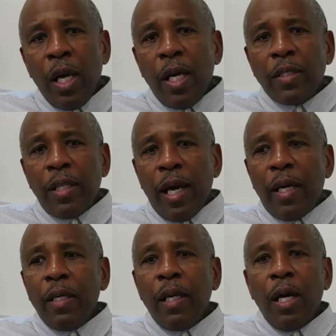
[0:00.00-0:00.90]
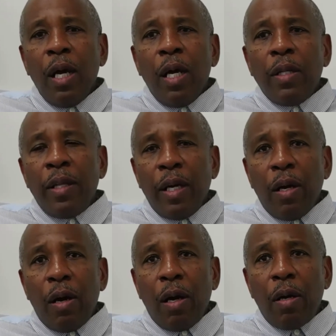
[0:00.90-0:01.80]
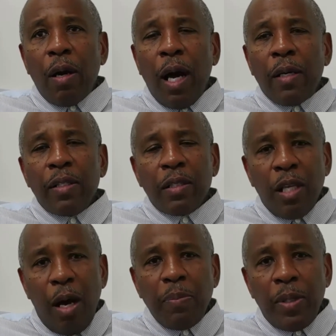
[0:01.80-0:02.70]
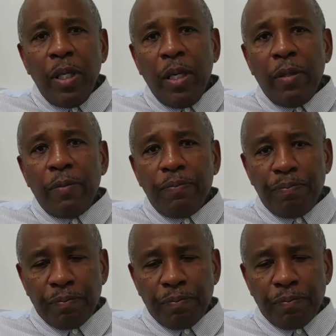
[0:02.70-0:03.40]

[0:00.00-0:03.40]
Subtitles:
is that there are, out of the top 10